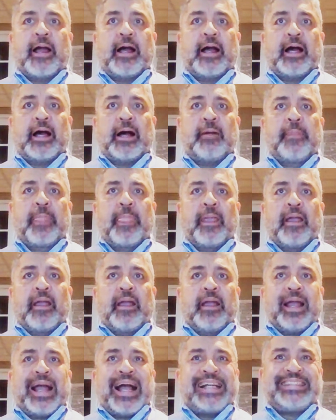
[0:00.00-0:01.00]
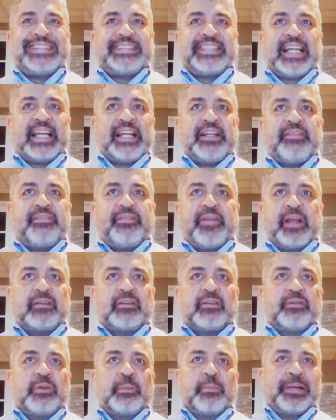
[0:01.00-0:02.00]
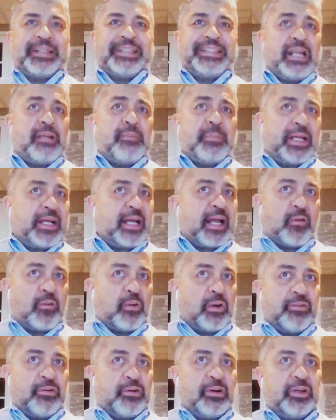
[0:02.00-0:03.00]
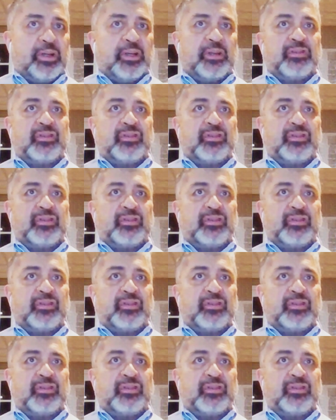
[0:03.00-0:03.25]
A side effect of the pandemic, however,